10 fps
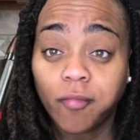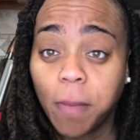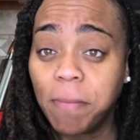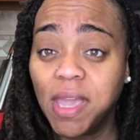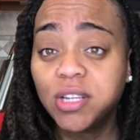
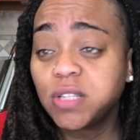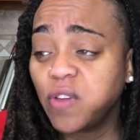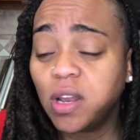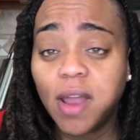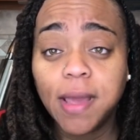me just
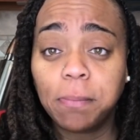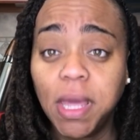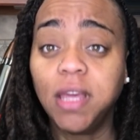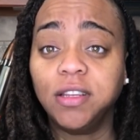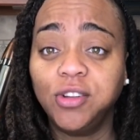feeling like
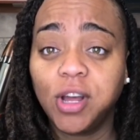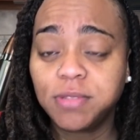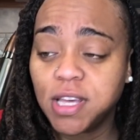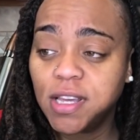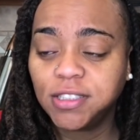me, you know what I'm
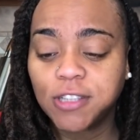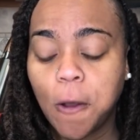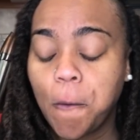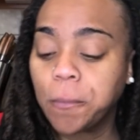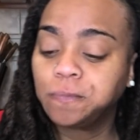saying?
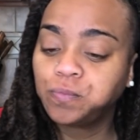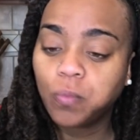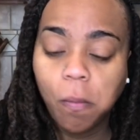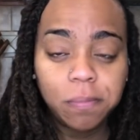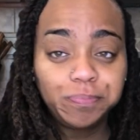So,
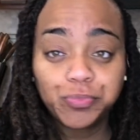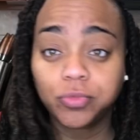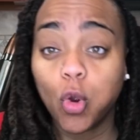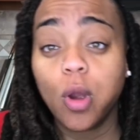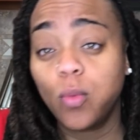
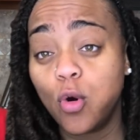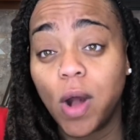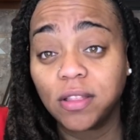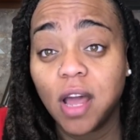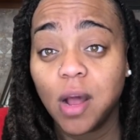or who I
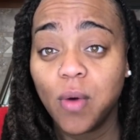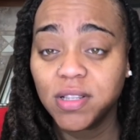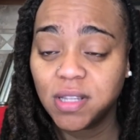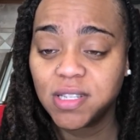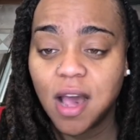thought I was
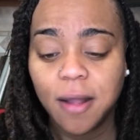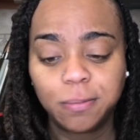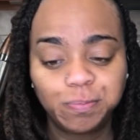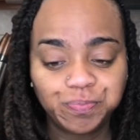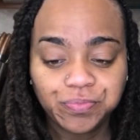at the time.
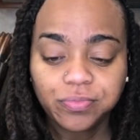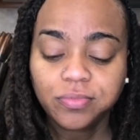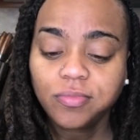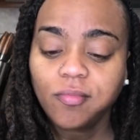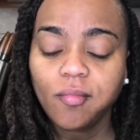
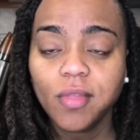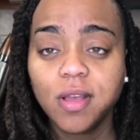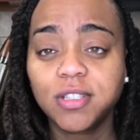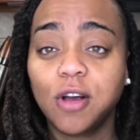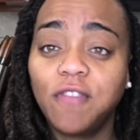
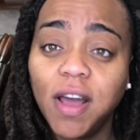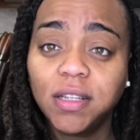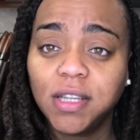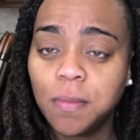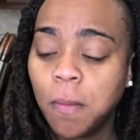So
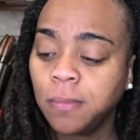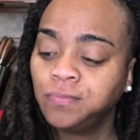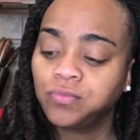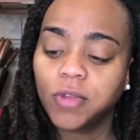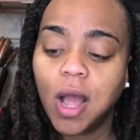finally,
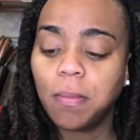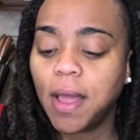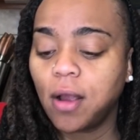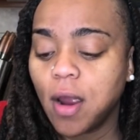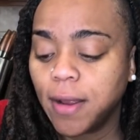I'm
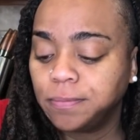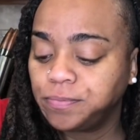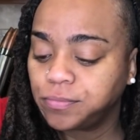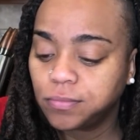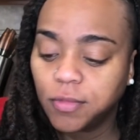like, all right,
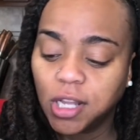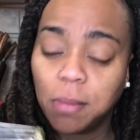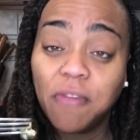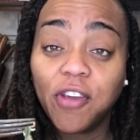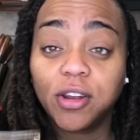let
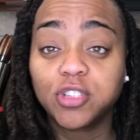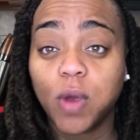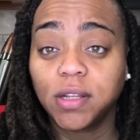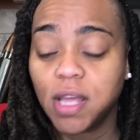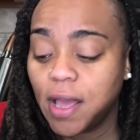me figure this
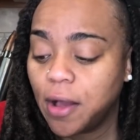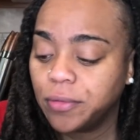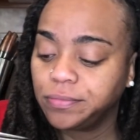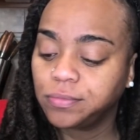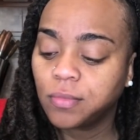work thing
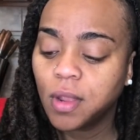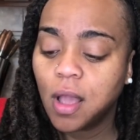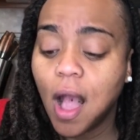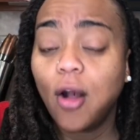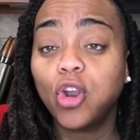out.
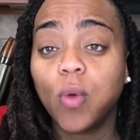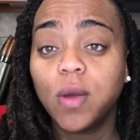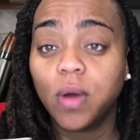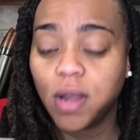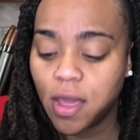I go to
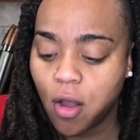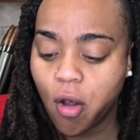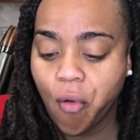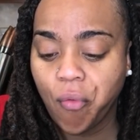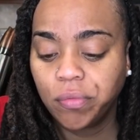work one day,
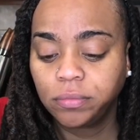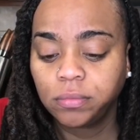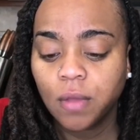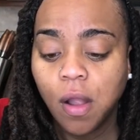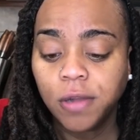y'all.
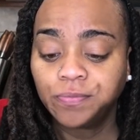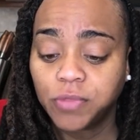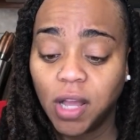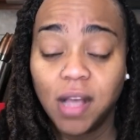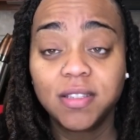
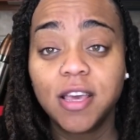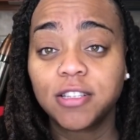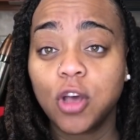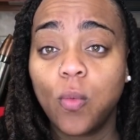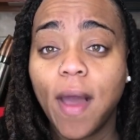Like I said,
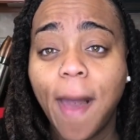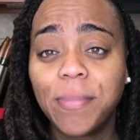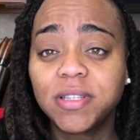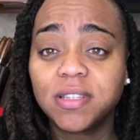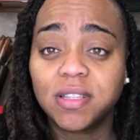so what
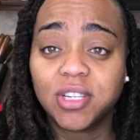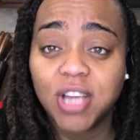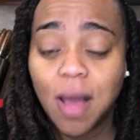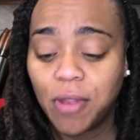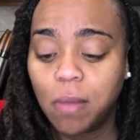happens is that the
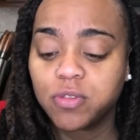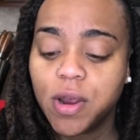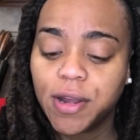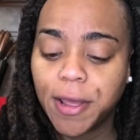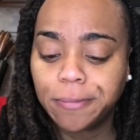job that I was
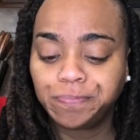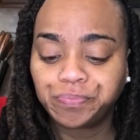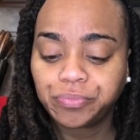working at,